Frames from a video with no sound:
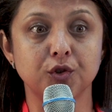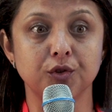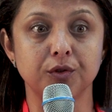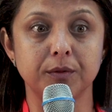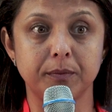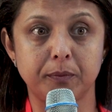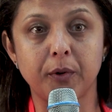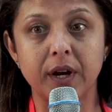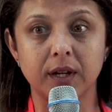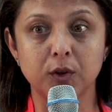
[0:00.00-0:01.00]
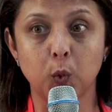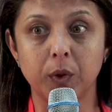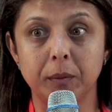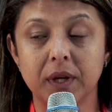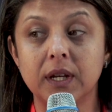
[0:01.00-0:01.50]
to pregnant
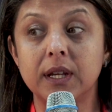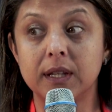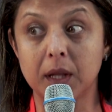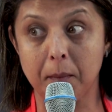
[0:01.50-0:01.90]
women in the